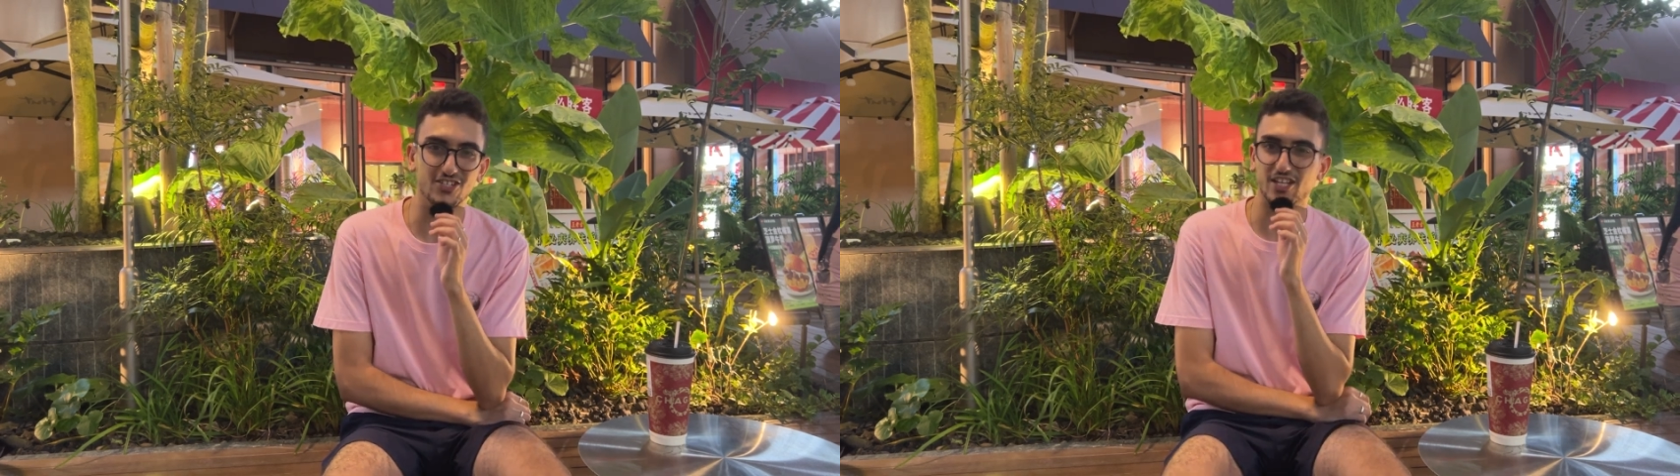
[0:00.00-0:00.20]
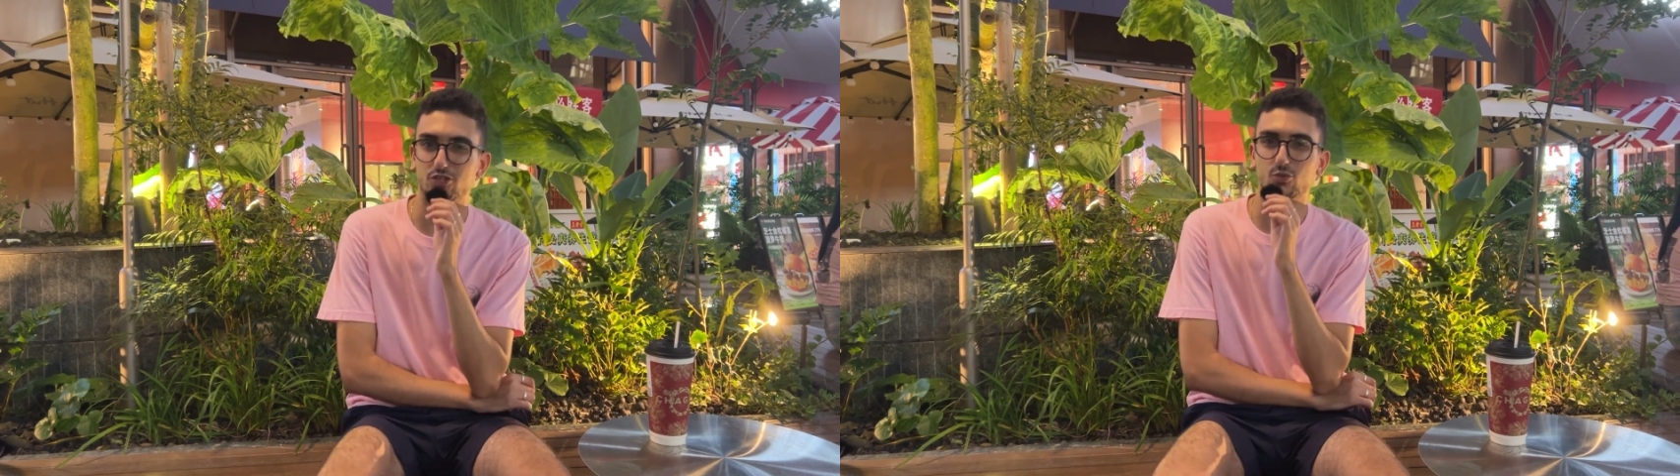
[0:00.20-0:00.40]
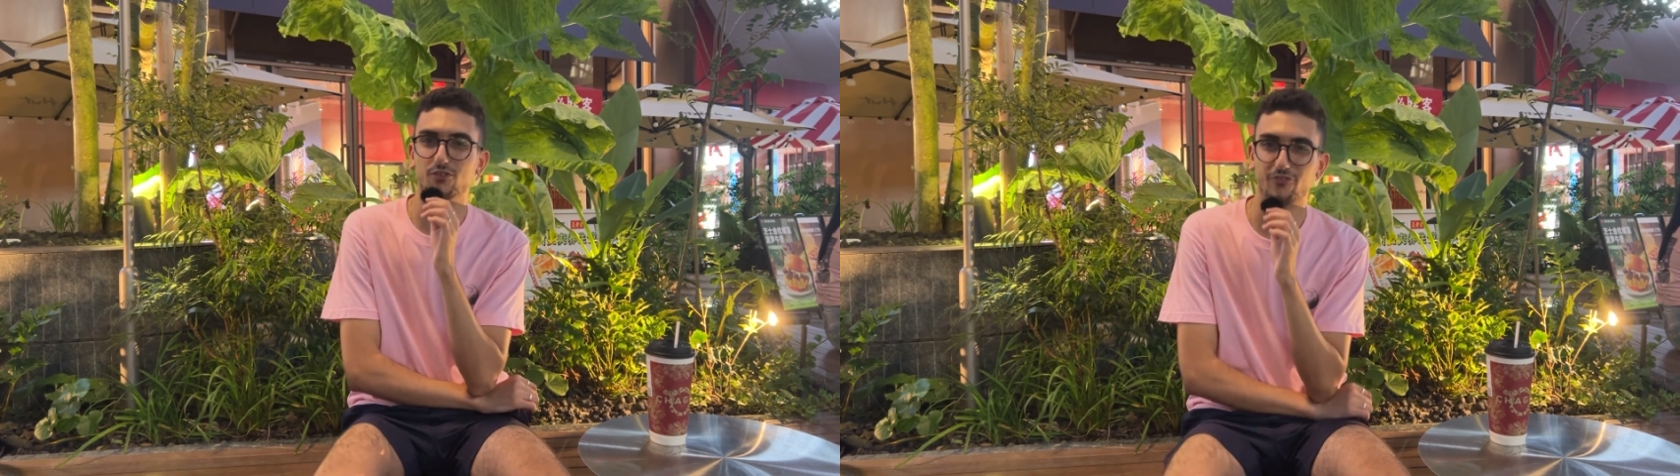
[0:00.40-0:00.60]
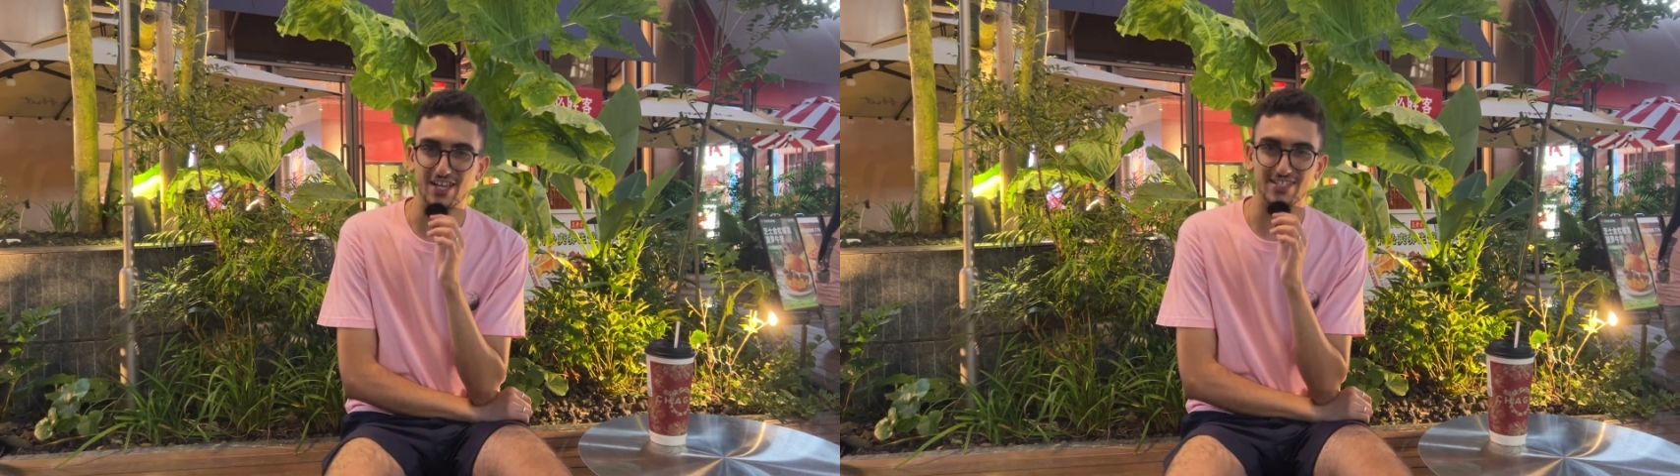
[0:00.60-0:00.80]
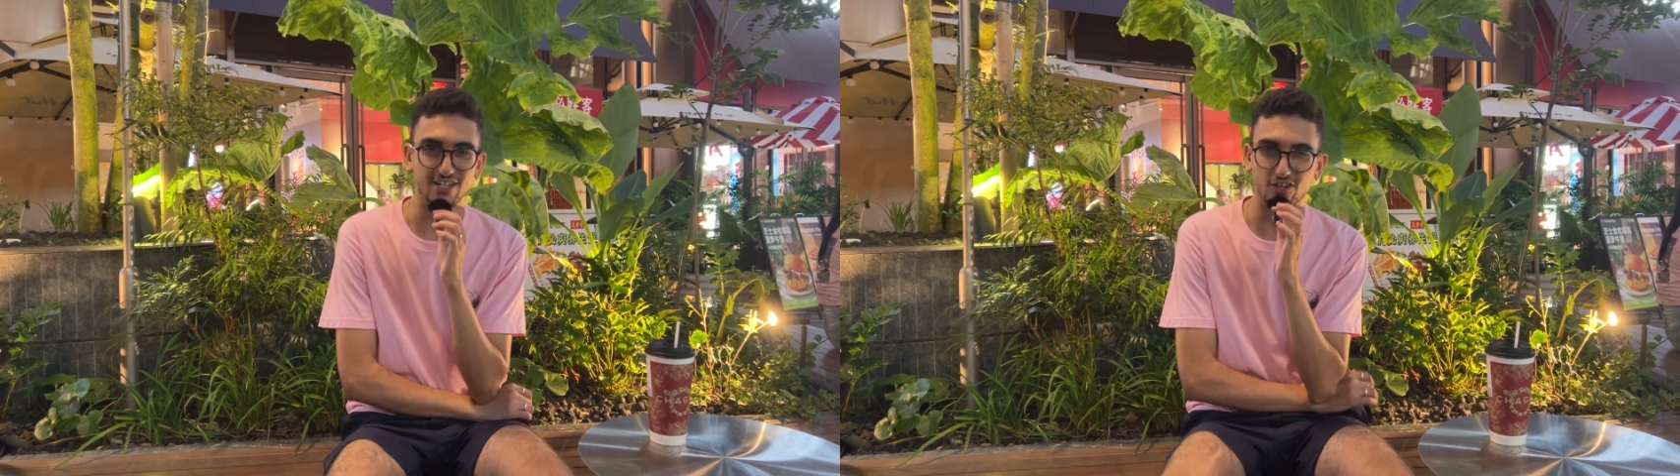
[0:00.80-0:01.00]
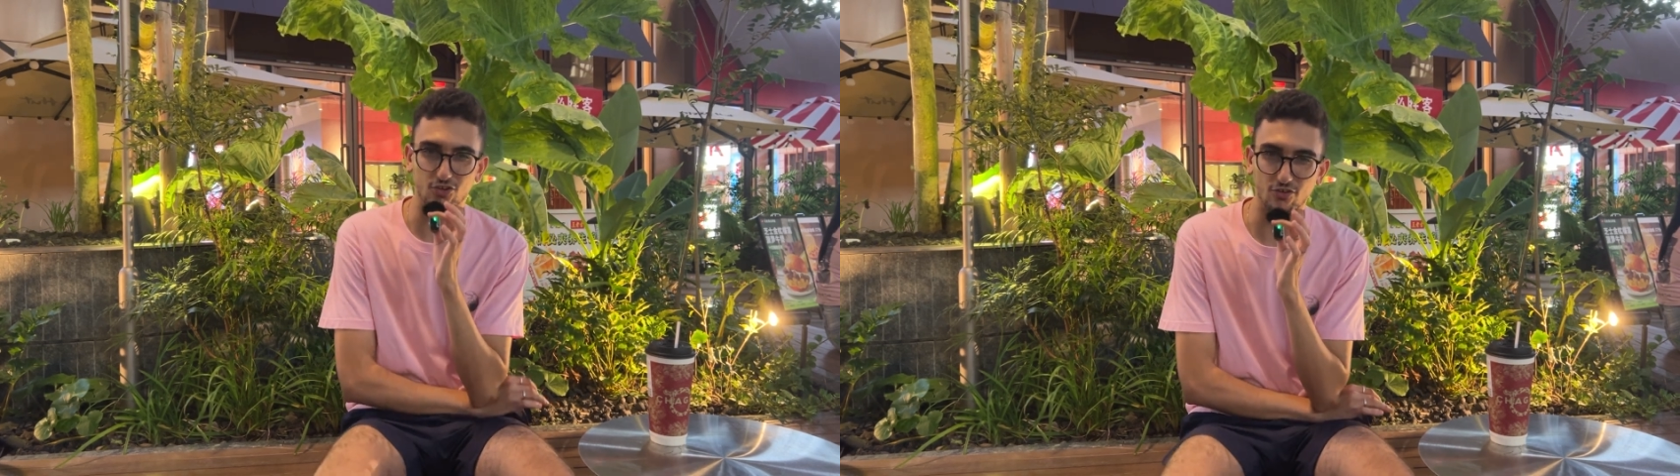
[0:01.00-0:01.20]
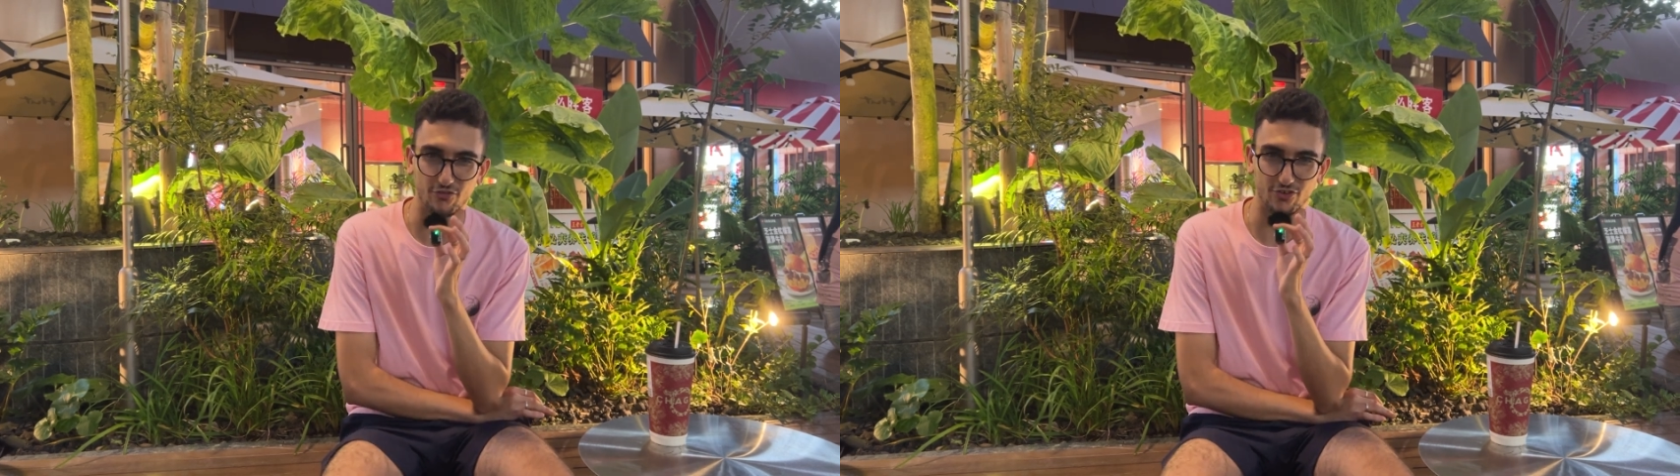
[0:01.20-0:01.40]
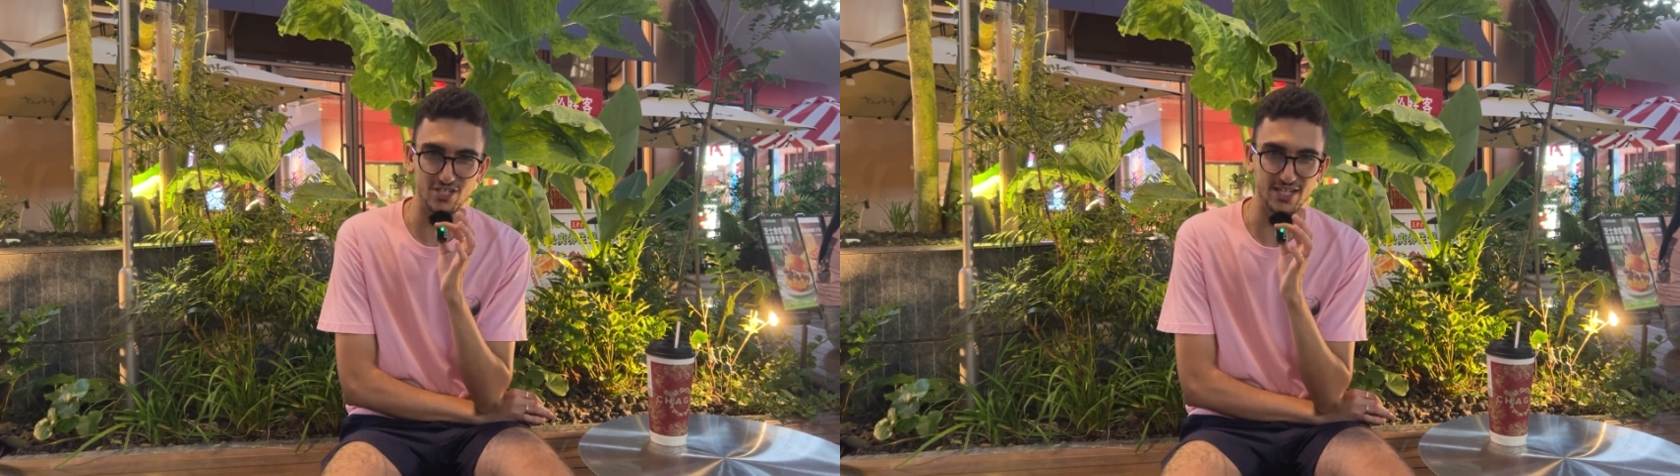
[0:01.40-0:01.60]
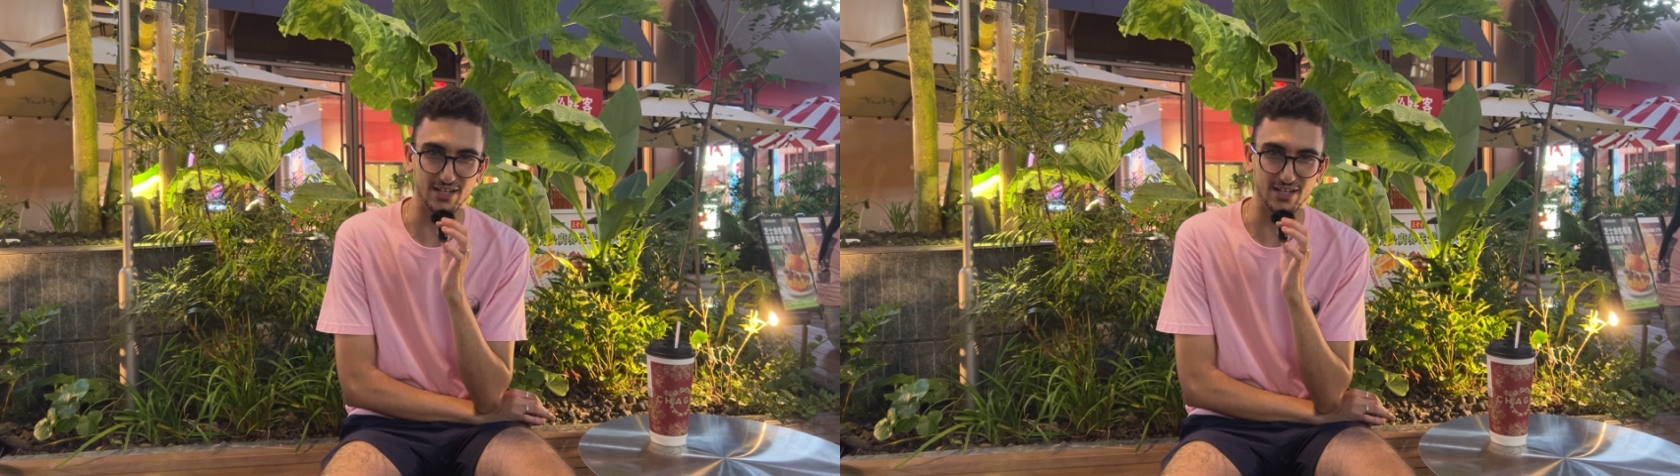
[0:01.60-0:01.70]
that you will face in a university,